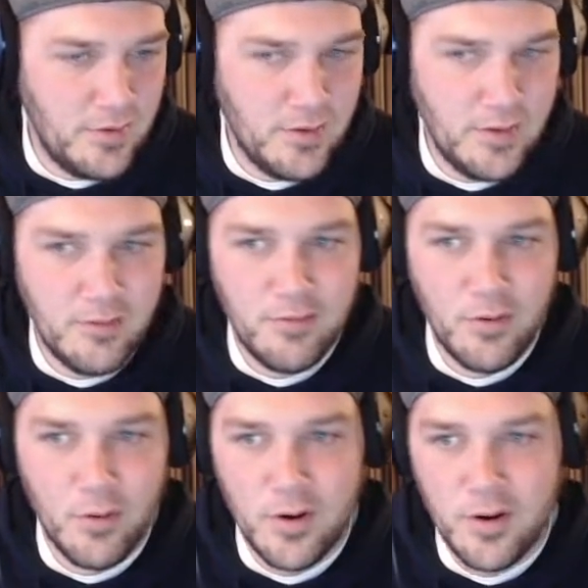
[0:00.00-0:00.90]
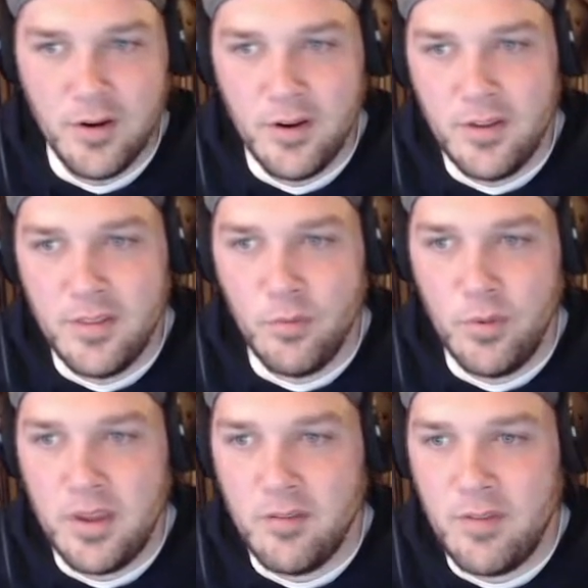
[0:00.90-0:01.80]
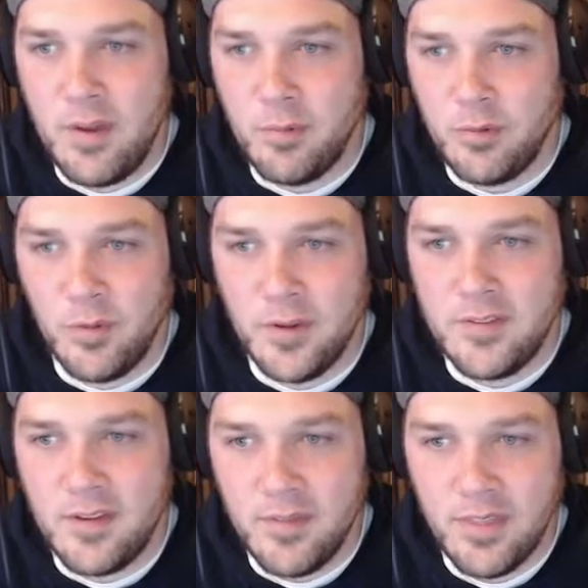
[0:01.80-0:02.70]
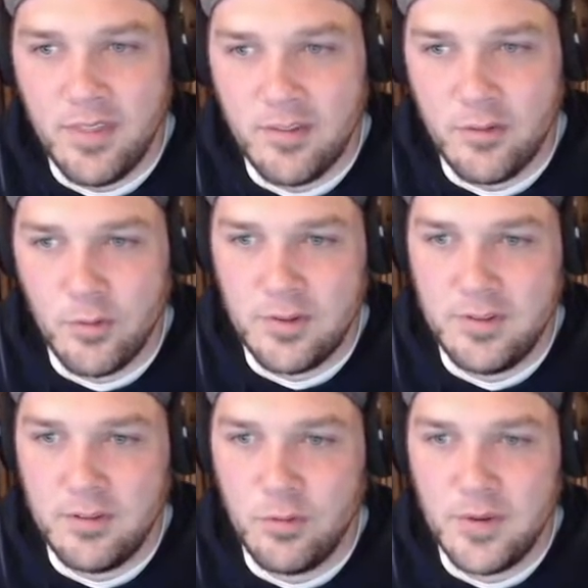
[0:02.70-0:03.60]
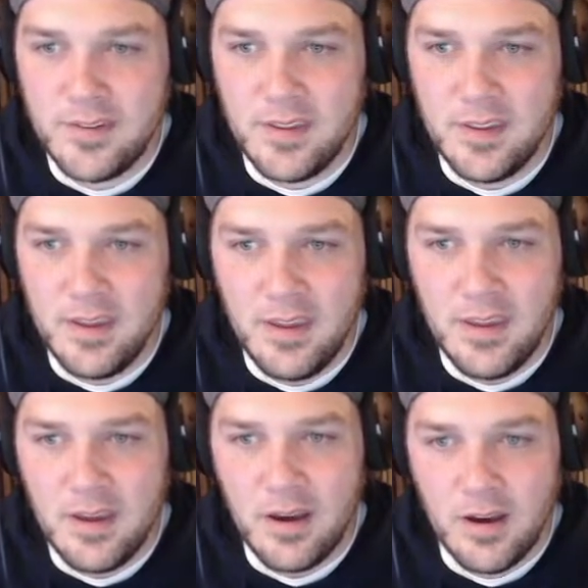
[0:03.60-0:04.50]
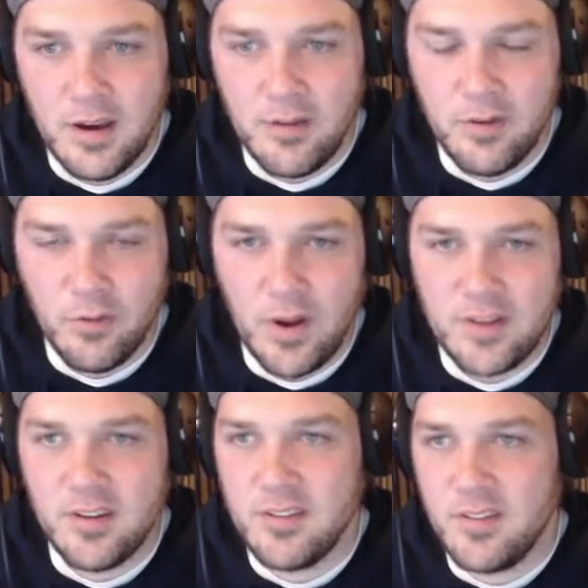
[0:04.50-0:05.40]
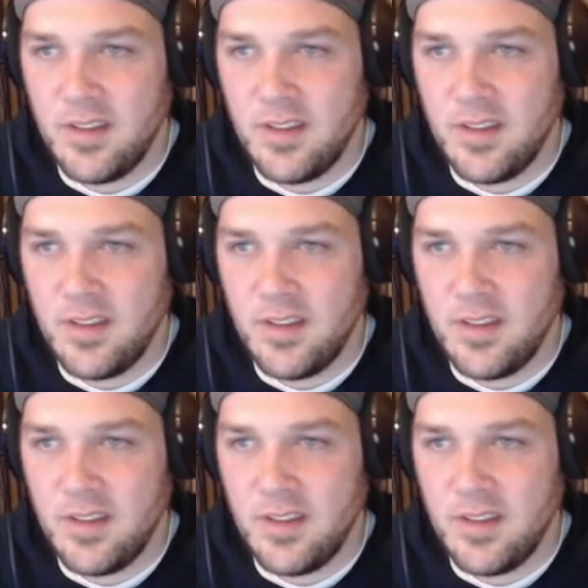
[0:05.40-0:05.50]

for the week of April 27th, 2020. If you're watching us live